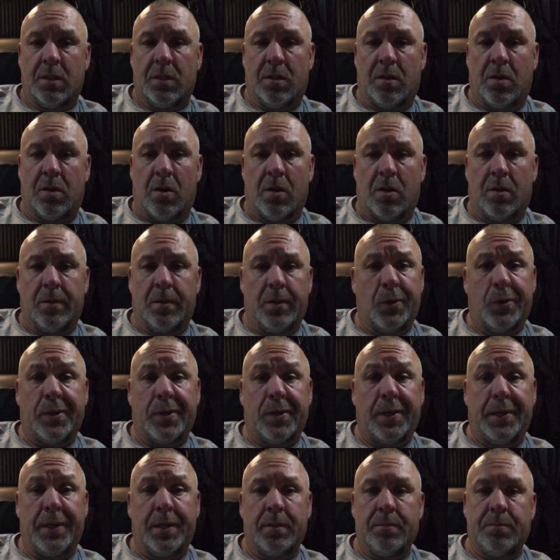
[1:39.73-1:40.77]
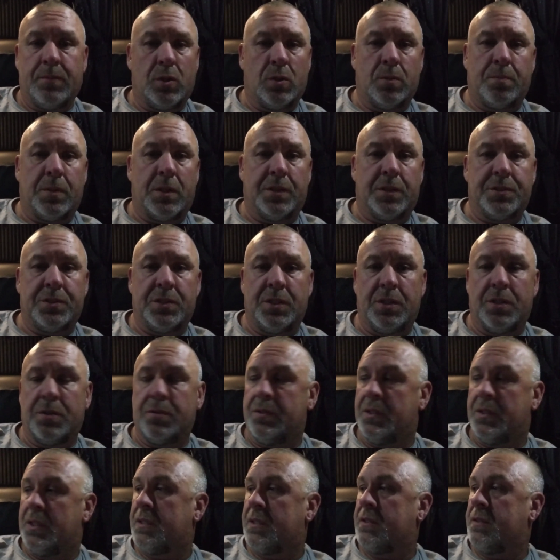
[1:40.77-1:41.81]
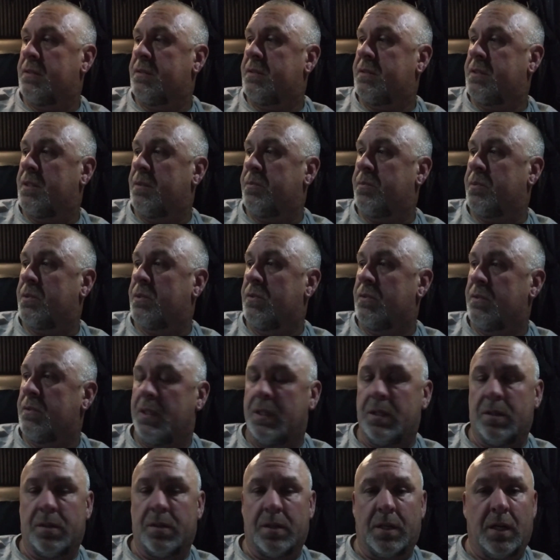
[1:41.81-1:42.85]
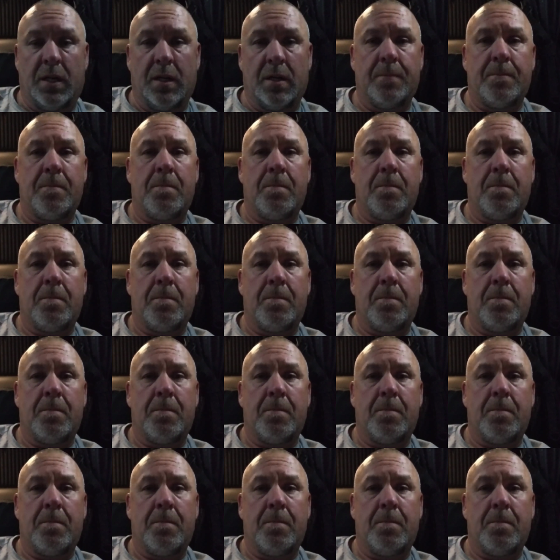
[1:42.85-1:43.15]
They're all, okay, no apology, no nothing. Typical, they don't care.